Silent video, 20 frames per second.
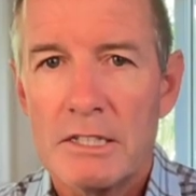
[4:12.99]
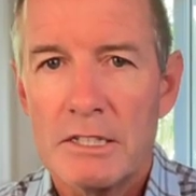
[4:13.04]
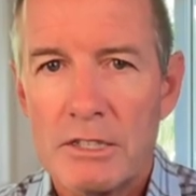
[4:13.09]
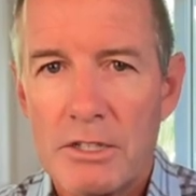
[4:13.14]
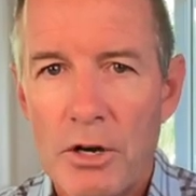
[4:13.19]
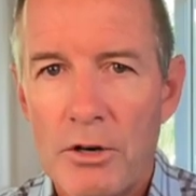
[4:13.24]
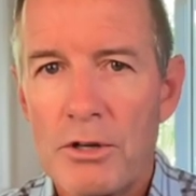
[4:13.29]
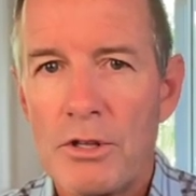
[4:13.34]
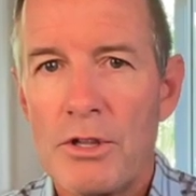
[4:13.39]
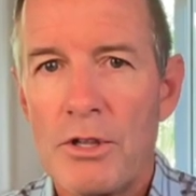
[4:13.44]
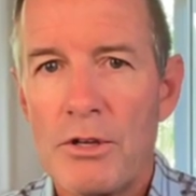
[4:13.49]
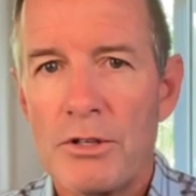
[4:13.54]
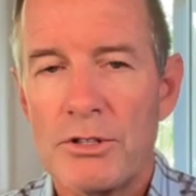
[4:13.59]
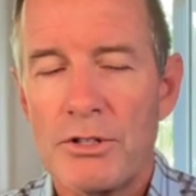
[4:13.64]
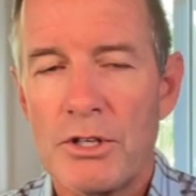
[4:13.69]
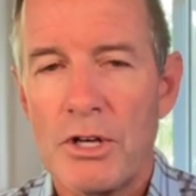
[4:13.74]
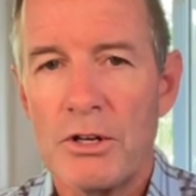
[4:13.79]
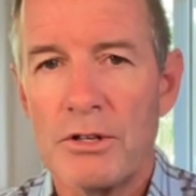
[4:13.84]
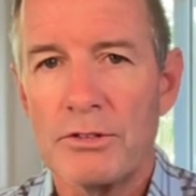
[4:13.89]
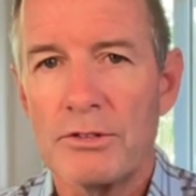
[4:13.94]
Go to those
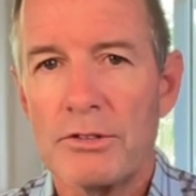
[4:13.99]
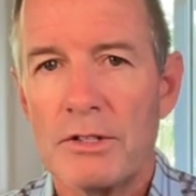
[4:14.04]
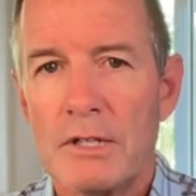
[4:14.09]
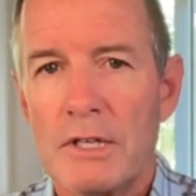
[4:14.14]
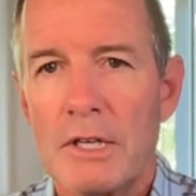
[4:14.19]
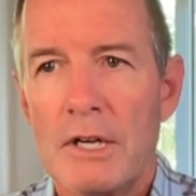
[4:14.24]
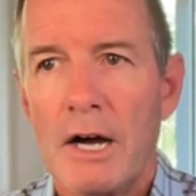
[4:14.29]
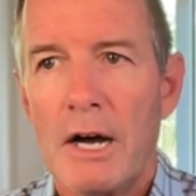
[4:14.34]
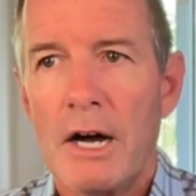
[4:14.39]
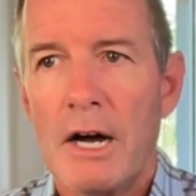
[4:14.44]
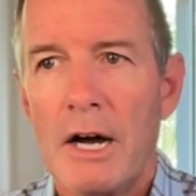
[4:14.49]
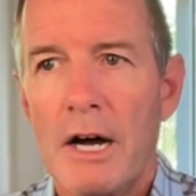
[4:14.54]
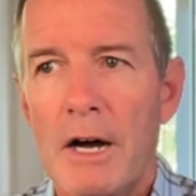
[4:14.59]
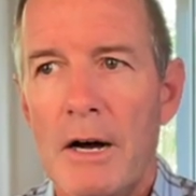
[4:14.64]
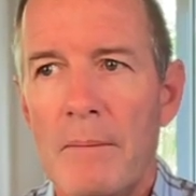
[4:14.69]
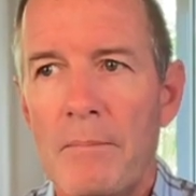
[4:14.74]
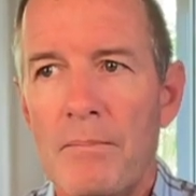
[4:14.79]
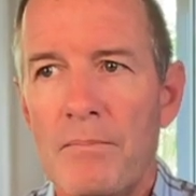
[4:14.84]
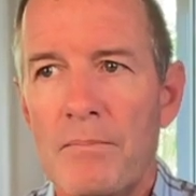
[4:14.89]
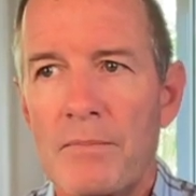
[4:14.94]
shows.
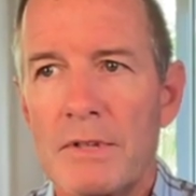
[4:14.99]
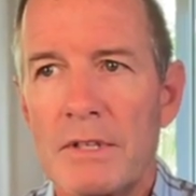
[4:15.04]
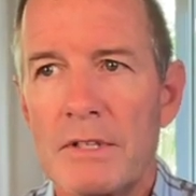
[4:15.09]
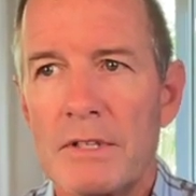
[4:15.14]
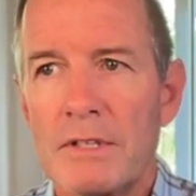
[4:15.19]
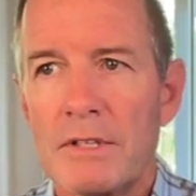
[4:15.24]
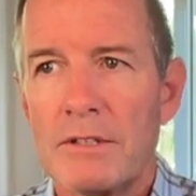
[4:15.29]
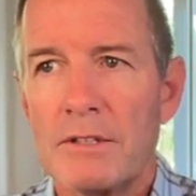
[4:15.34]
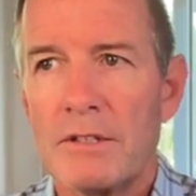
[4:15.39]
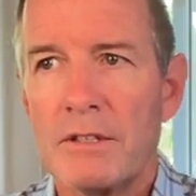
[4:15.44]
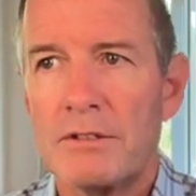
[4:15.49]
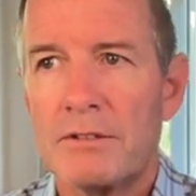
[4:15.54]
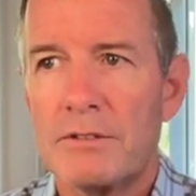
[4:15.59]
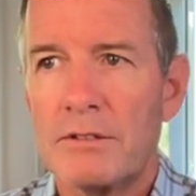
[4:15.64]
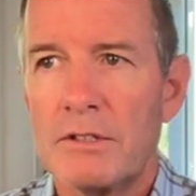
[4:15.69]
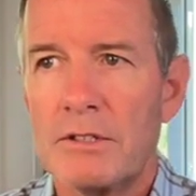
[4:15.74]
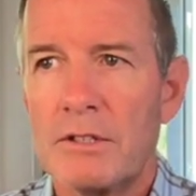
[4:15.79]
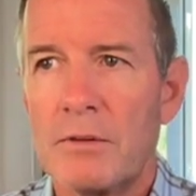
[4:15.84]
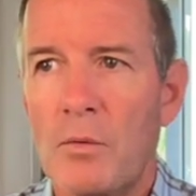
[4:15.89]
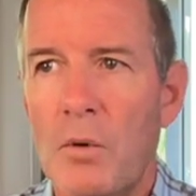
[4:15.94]

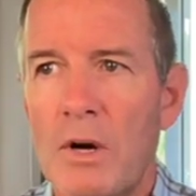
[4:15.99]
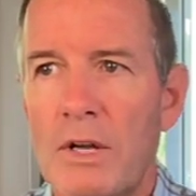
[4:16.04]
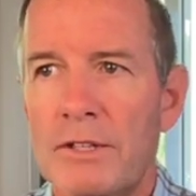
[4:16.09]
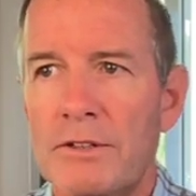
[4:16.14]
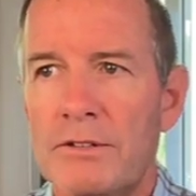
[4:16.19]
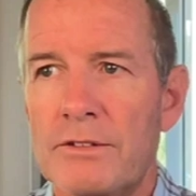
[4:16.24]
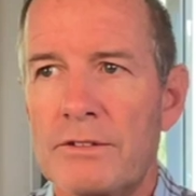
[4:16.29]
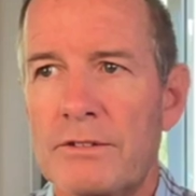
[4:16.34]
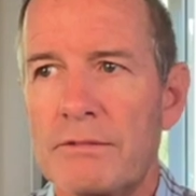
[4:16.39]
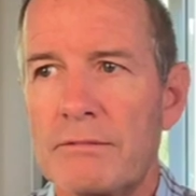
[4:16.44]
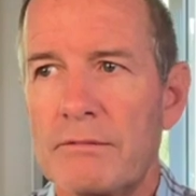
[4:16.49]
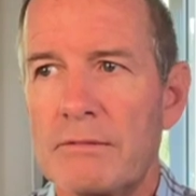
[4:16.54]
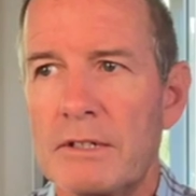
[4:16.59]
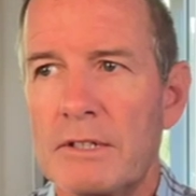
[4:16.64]
The ones,